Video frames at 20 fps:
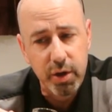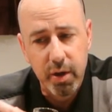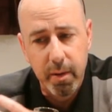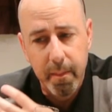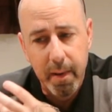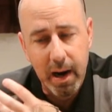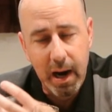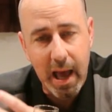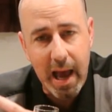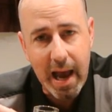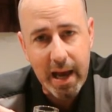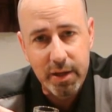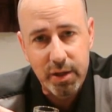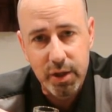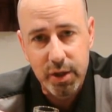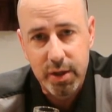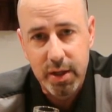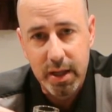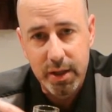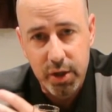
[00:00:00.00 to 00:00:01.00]
of the
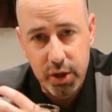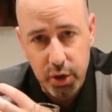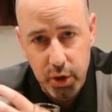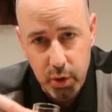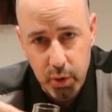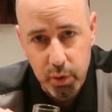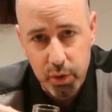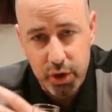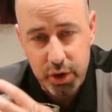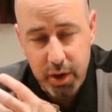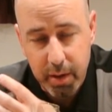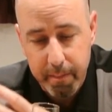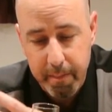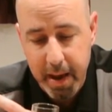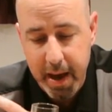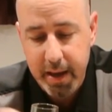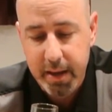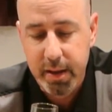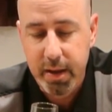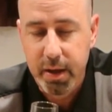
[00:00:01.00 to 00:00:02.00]
molasses that's used to
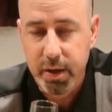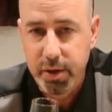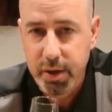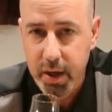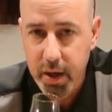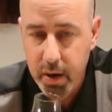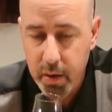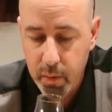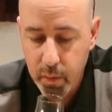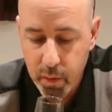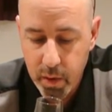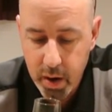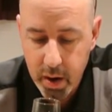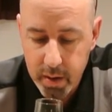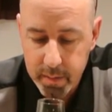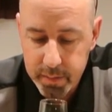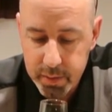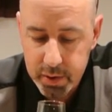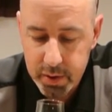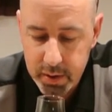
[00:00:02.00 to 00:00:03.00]
make these here
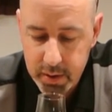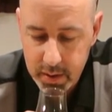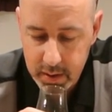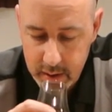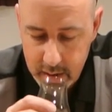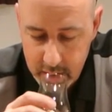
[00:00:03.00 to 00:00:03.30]
rums.